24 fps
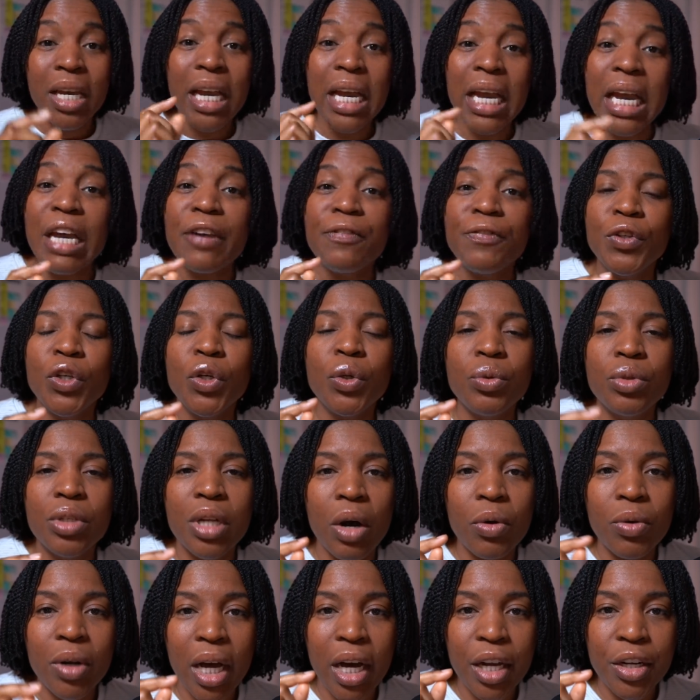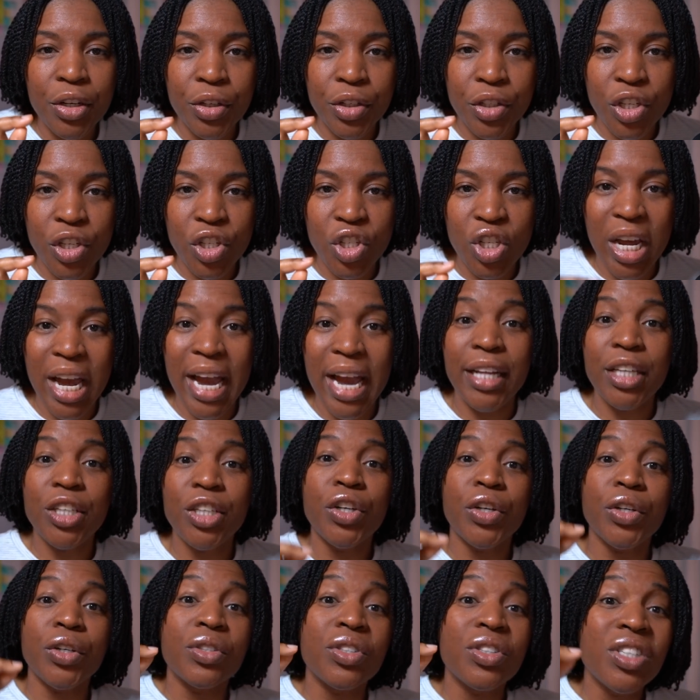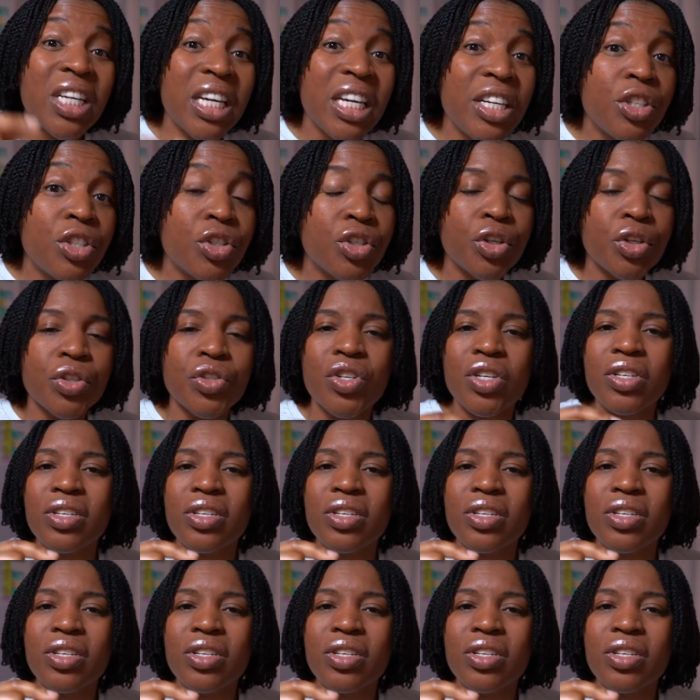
if you don't understand your teacher's